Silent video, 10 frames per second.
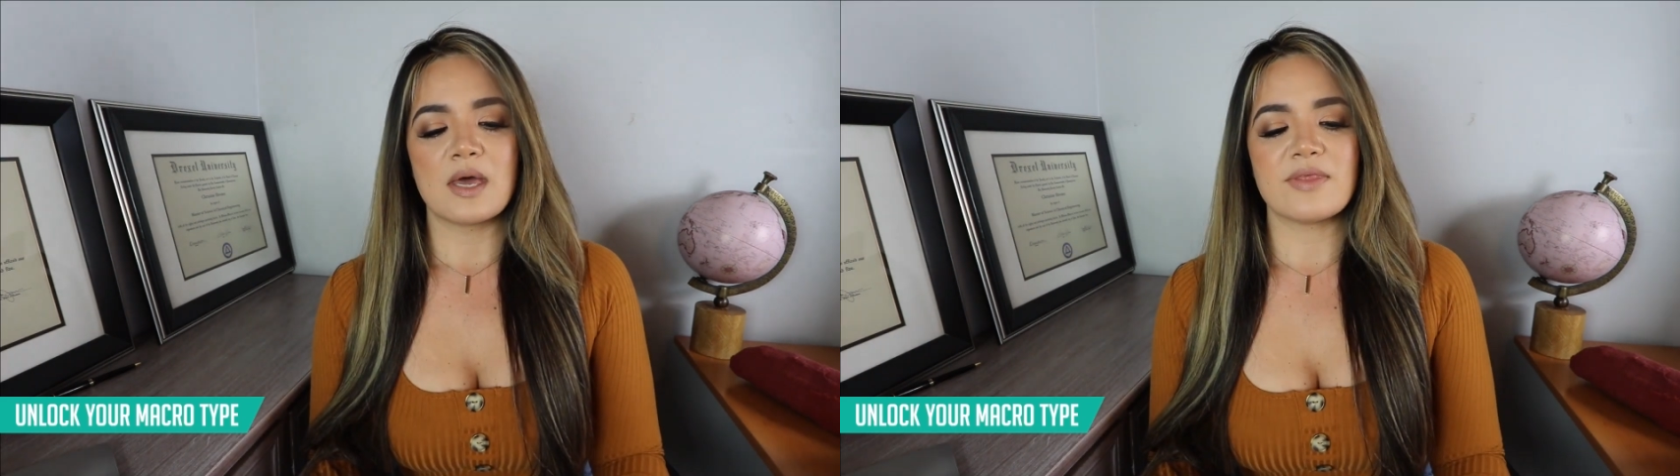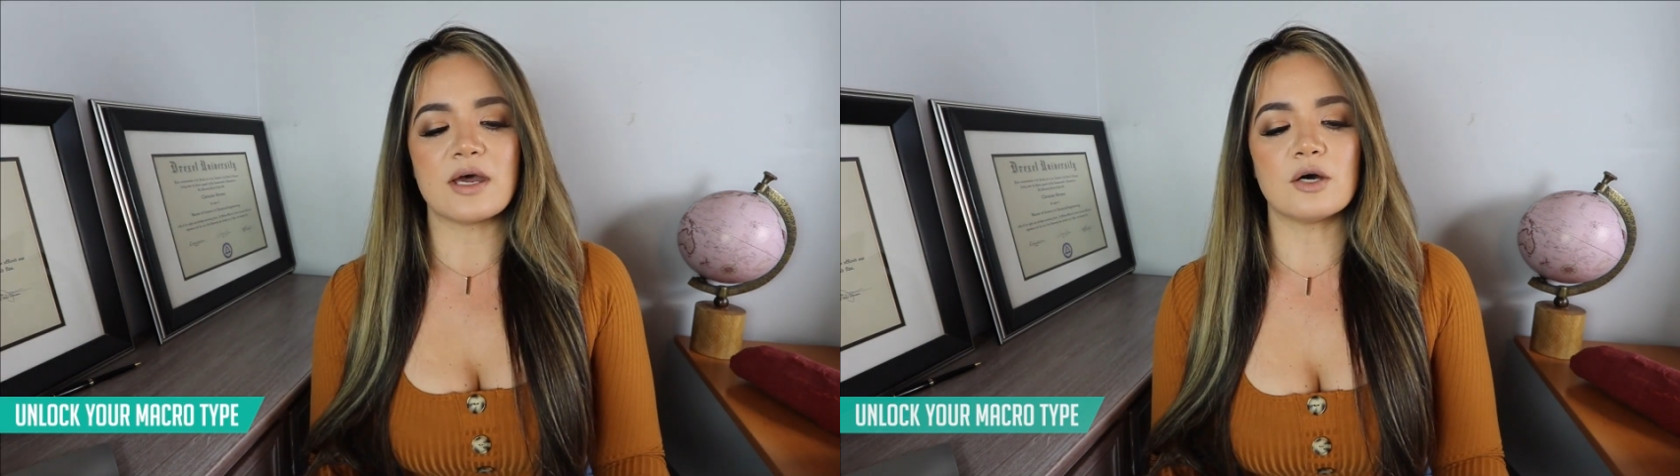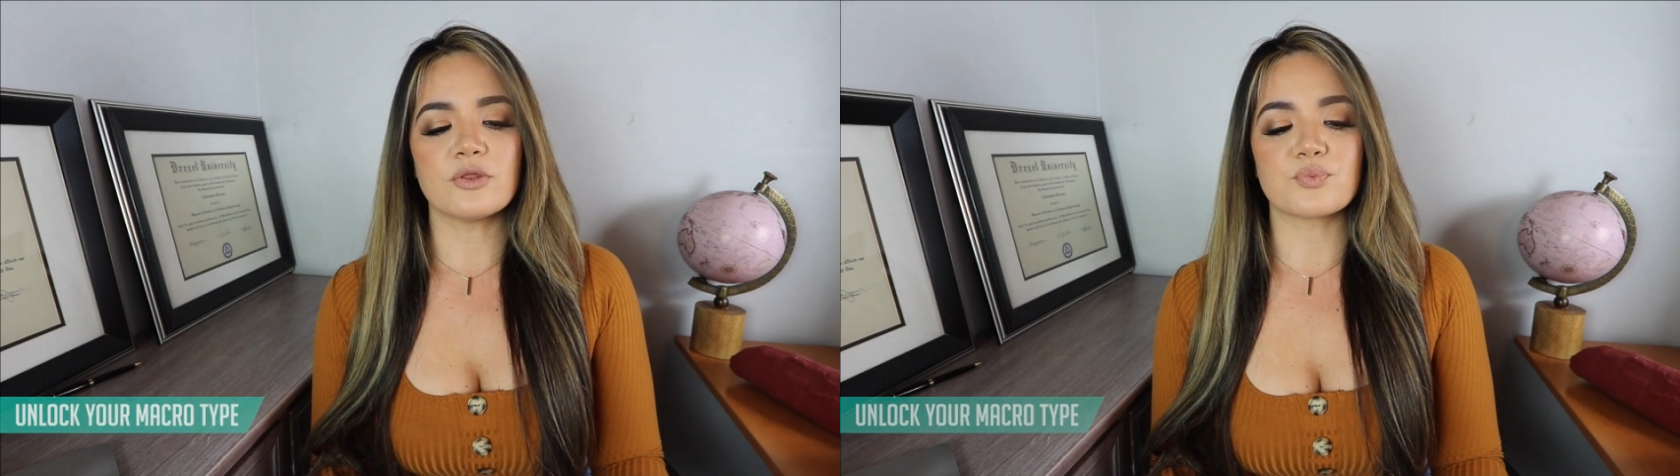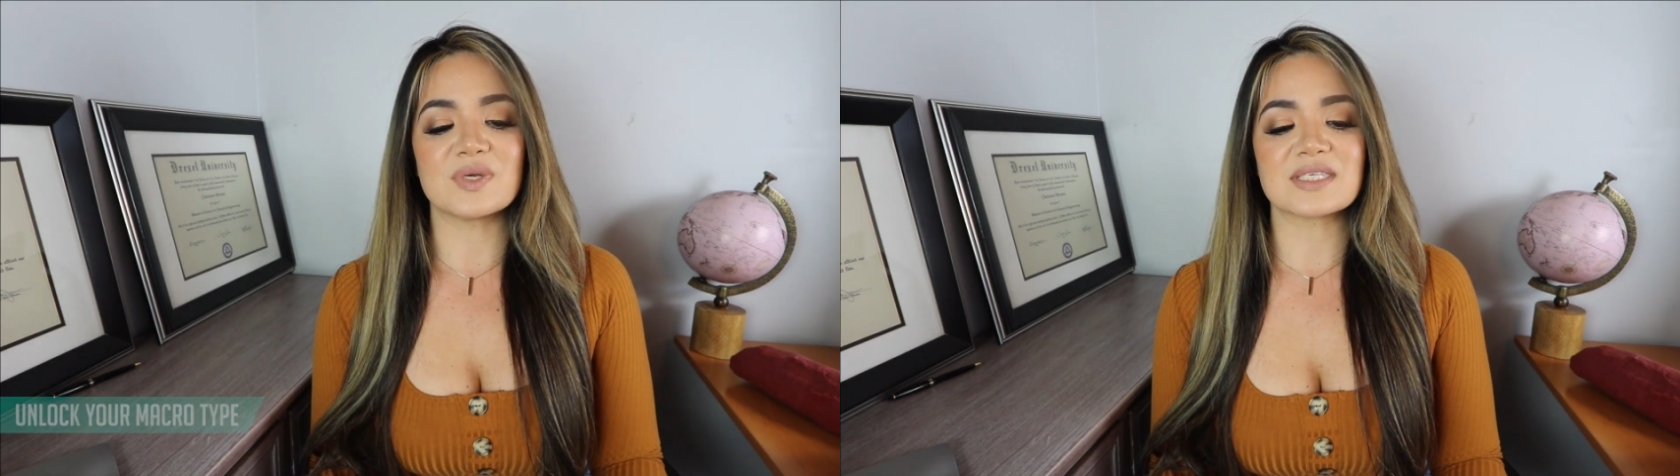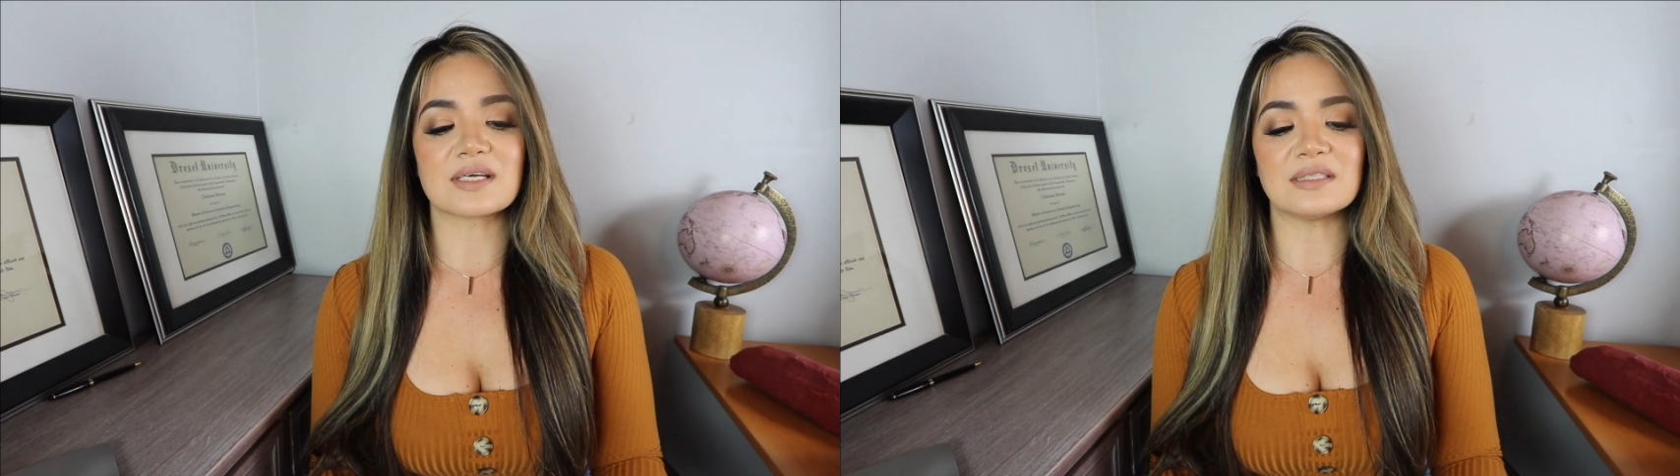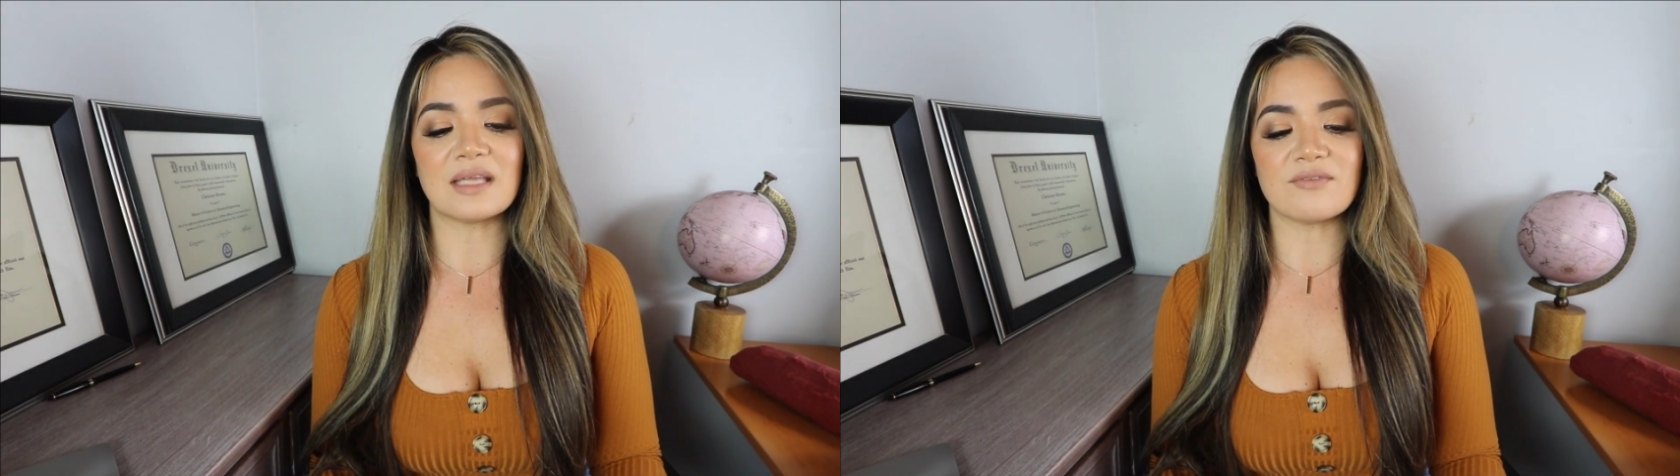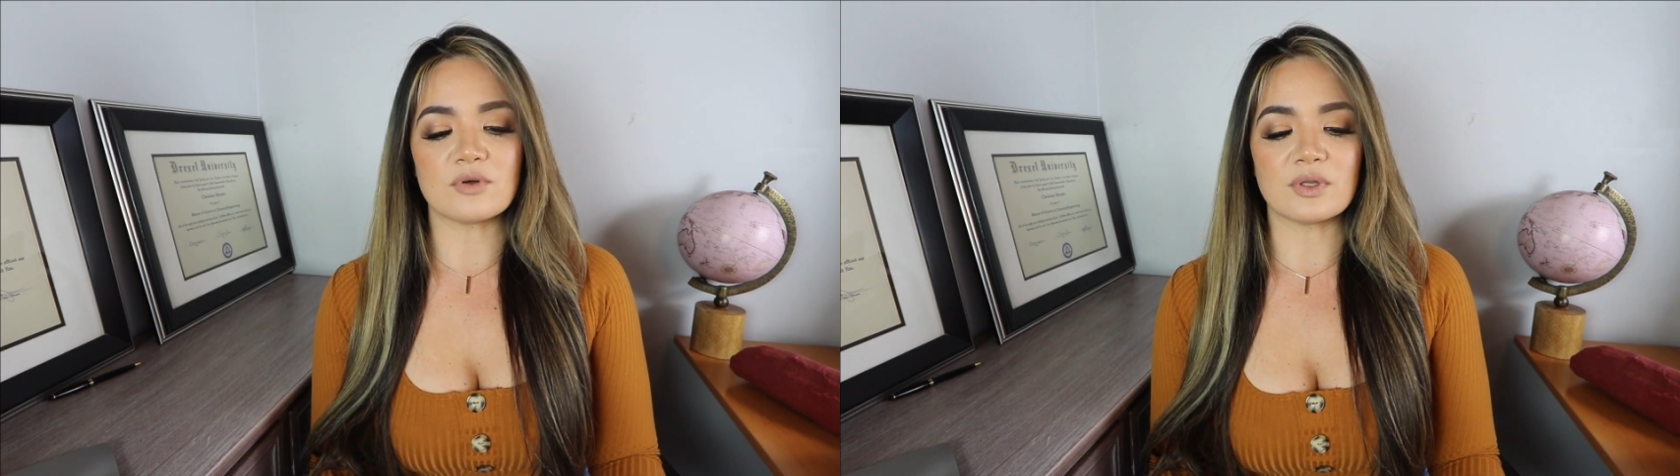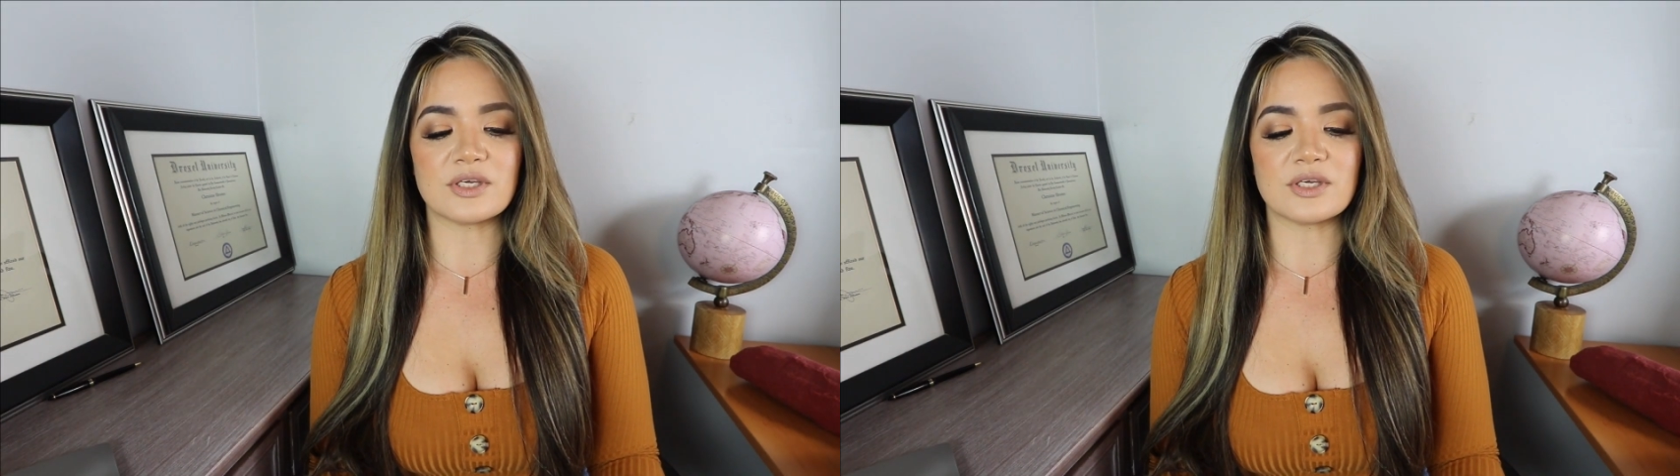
the health risk level